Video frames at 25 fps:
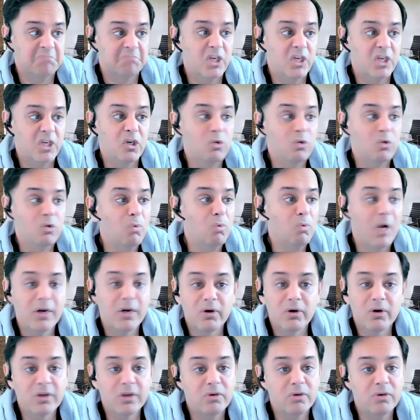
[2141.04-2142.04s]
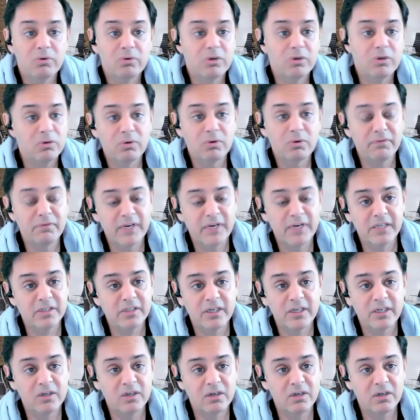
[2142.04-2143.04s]
Q1 or Q2 of
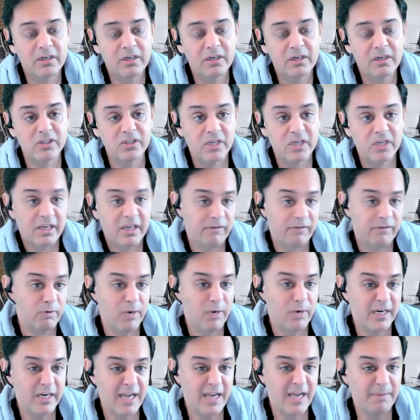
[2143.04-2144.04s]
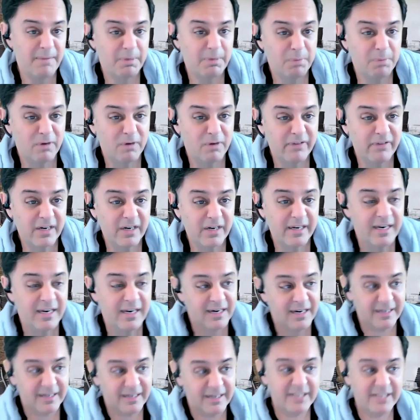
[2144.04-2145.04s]
next year is if you want to time it perfectly,
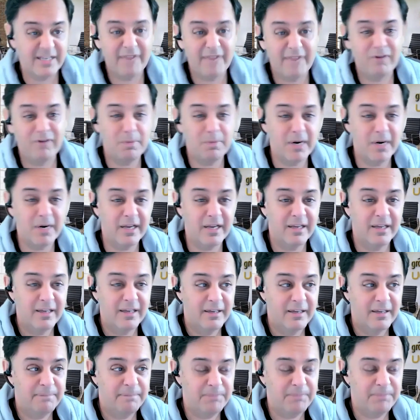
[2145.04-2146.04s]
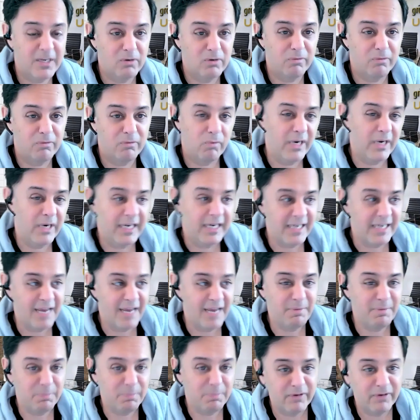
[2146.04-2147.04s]
does everybody you know really
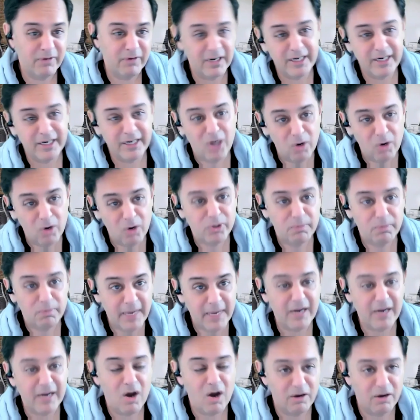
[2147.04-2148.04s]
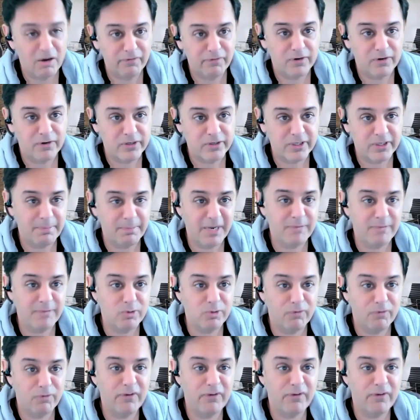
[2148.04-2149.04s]
time it perfectly no you make offers
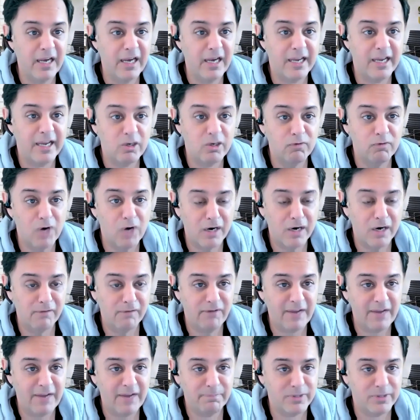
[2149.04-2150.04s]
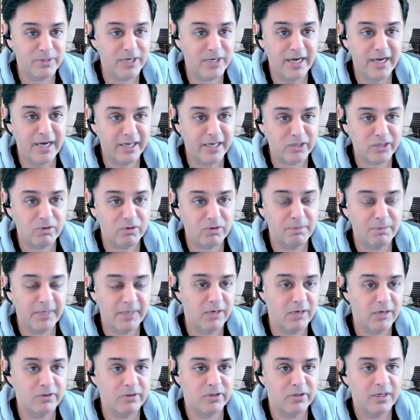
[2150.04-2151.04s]
sometimes you feel like you've gotten 5% extra
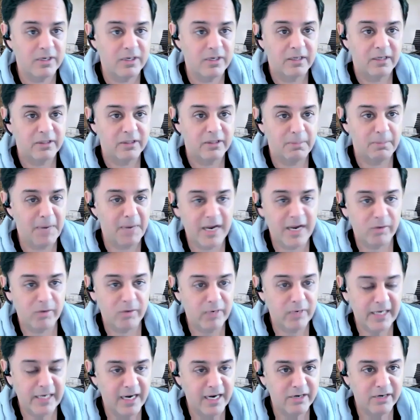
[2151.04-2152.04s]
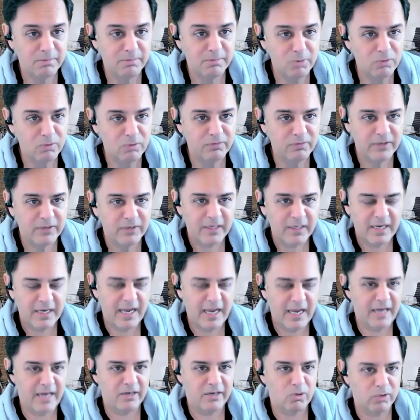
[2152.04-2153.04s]
because the buyer really had to move
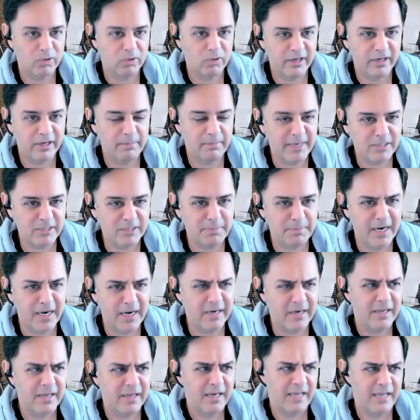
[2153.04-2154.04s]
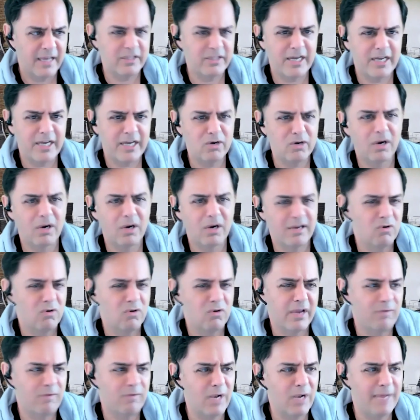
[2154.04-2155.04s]
and you're their best bet and then you're like
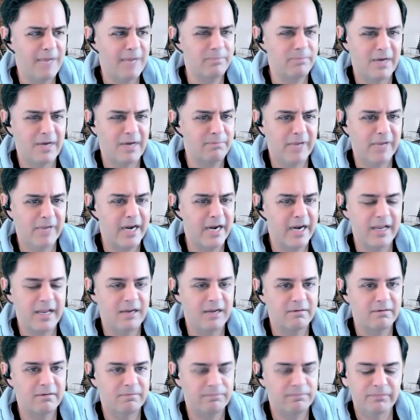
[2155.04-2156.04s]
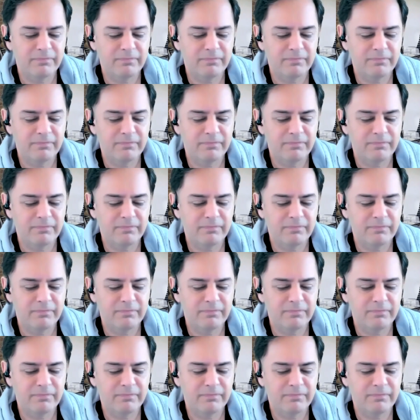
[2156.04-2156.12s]
okay well i'm i'm getting